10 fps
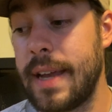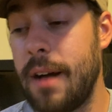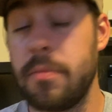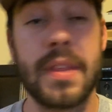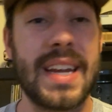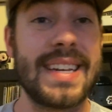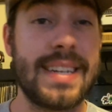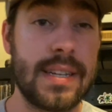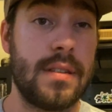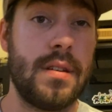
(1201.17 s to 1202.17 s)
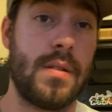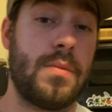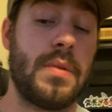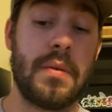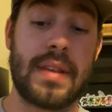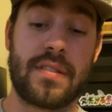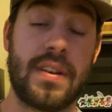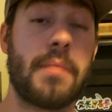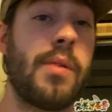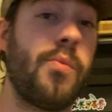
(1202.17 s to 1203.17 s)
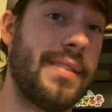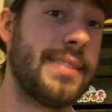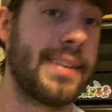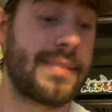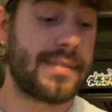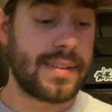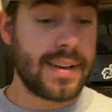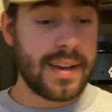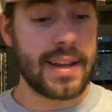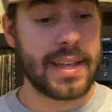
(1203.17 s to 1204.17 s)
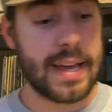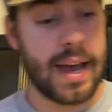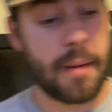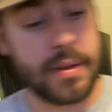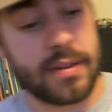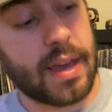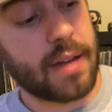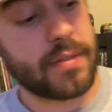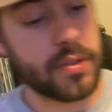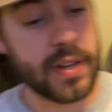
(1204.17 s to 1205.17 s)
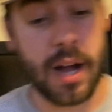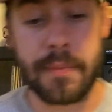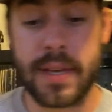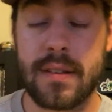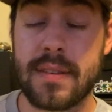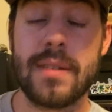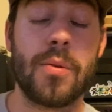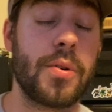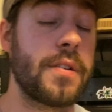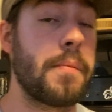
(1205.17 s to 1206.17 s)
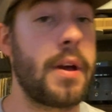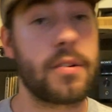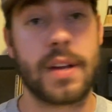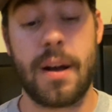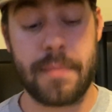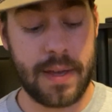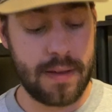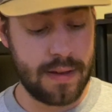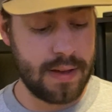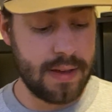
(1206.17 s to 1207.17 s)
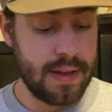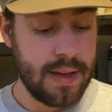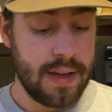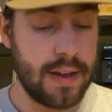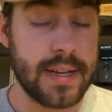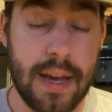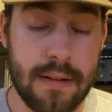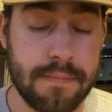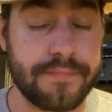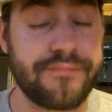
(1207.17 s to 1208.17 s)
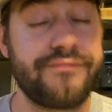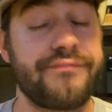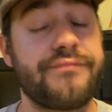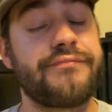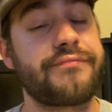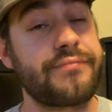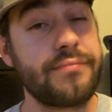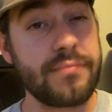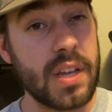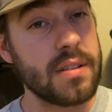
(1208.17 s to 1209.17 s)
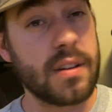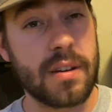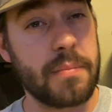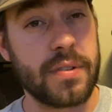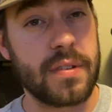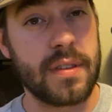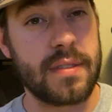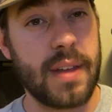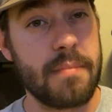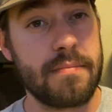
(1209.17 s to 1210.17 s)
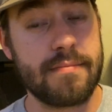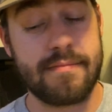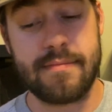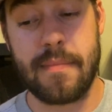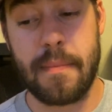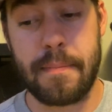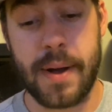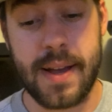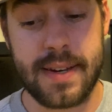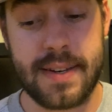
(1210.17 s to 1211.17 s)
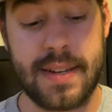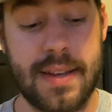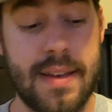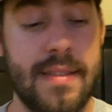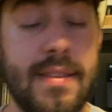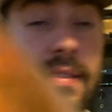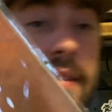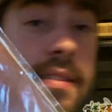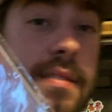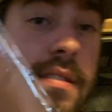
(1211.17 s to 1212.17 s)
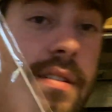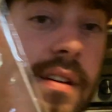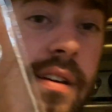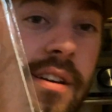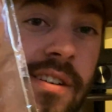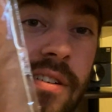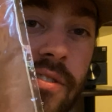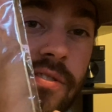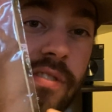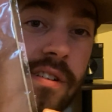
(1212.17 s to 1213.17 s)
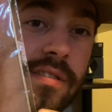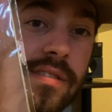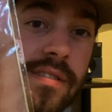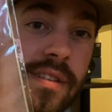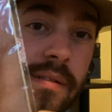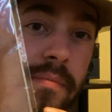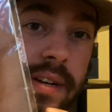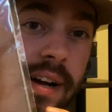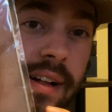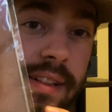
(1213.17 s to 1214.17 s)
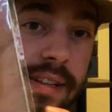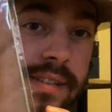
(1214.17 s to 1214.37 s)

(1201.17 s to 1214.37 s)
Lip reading: album that I did know. It was actually on my want list, and he happened to have another copy because he ordered a better copy. Again, I'm gonna butcher this name, but this is Jardes Macale,